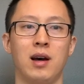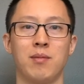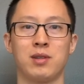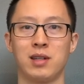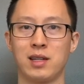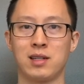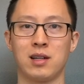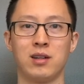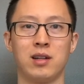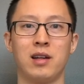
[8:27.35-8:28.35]
So that's a
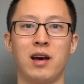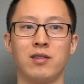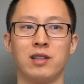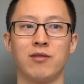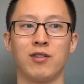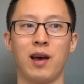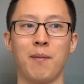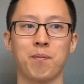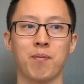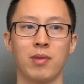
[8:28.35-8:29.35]
good analogy for
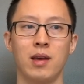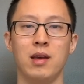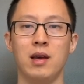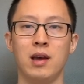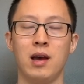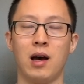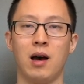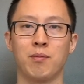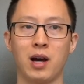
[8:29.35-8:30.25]
that.